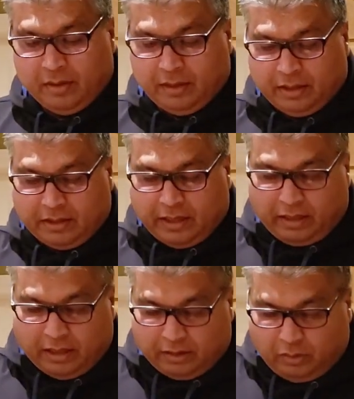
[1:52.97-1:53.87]
This I
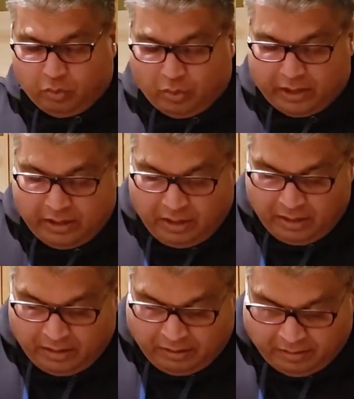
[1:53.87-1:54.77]
cut 1.
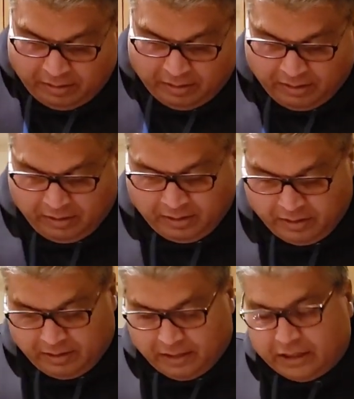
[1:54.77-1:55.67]

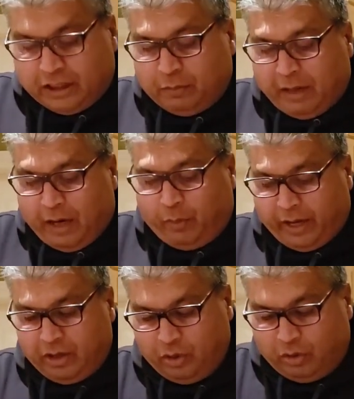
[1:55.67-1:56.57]
This is my
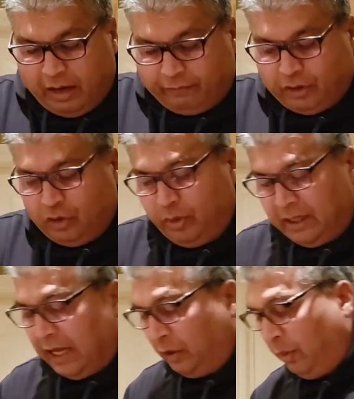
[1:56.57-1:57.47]
way. You don't have to do it
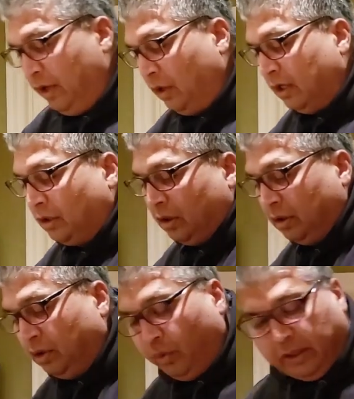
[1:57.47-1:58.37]
that way. You can
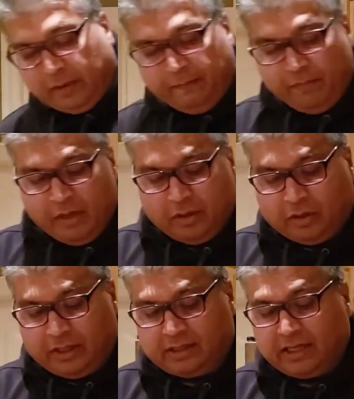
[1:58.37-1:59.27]
do it to
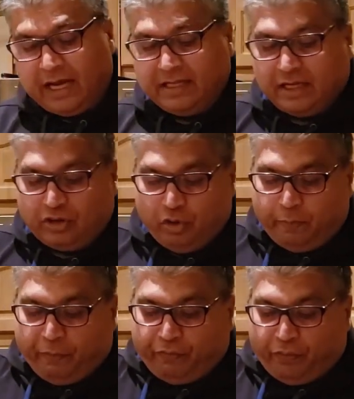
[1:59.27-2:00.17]
the size that you
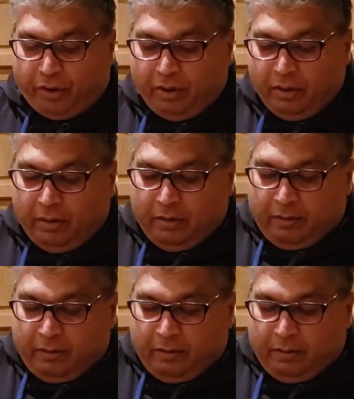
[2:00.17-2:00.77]
prefer.